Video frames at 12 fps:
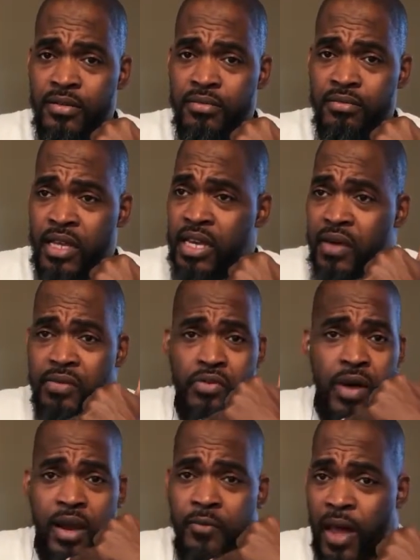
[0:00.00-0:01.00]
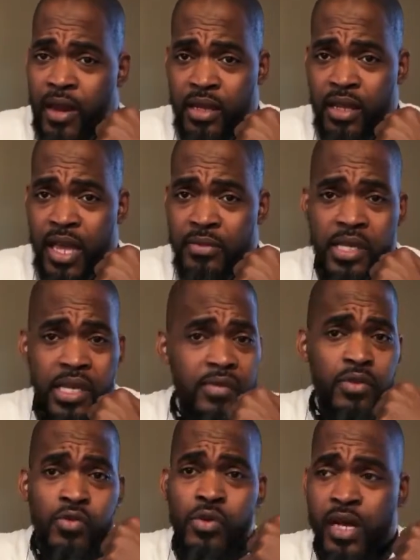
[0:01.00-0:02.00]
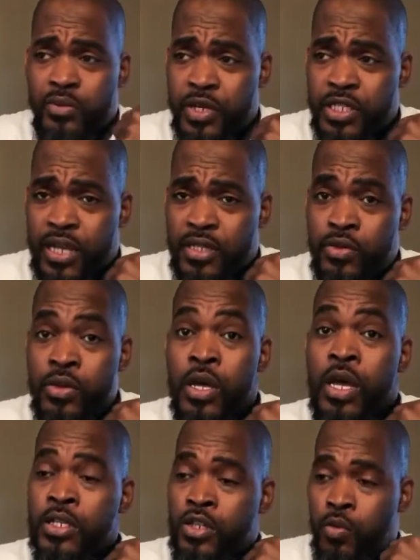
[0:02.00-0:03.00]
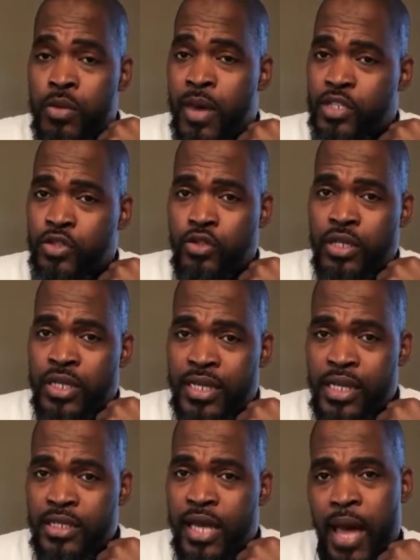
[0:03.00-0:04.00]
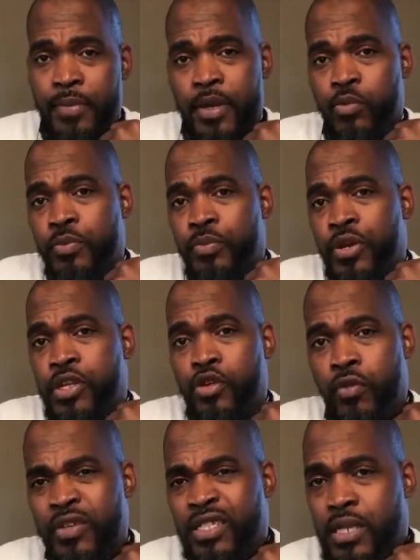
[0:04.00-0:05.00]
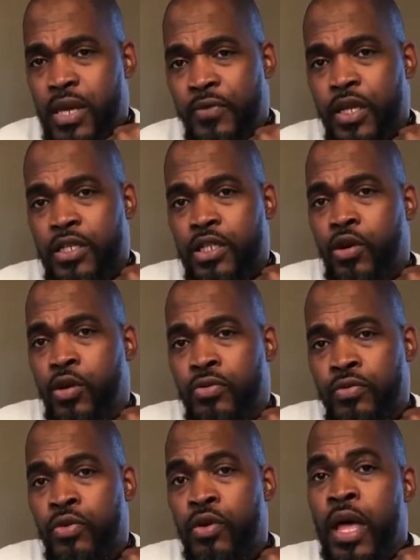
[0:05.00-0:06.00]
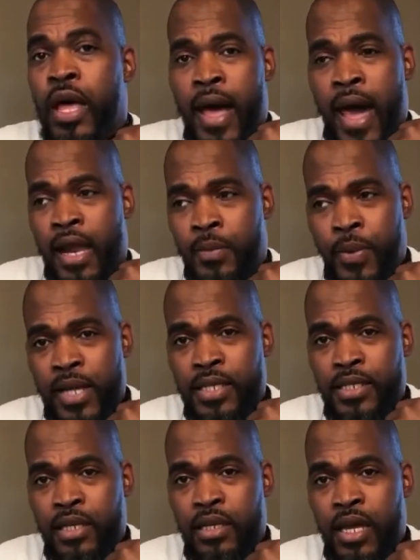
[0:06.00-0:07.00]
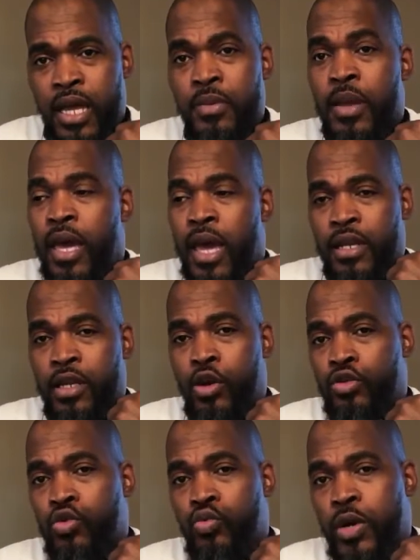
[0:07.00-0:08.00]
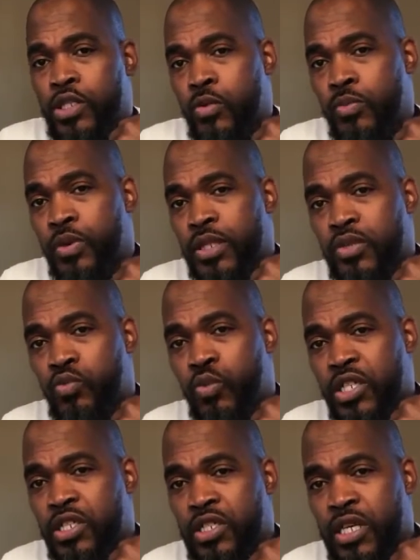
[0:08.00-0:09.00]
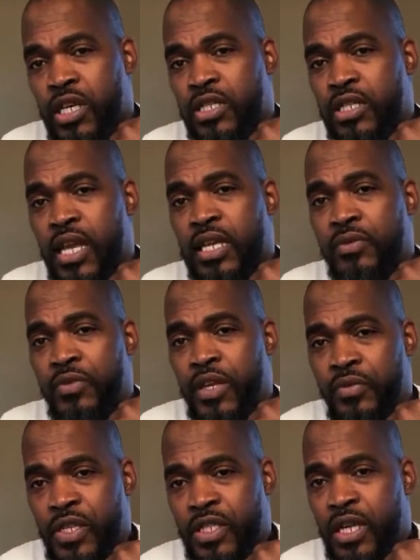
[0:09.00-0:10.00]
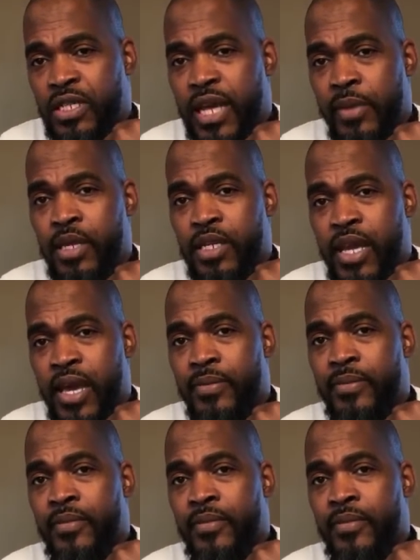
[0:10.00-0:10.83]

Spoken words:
They never knew how to file a claim. They never knew who to reach out to. So we make sure that that doesn't happen, and we bring you over a certificate to go through how to process a claim and to go through what your brother's wishes is in the event of his untimely death.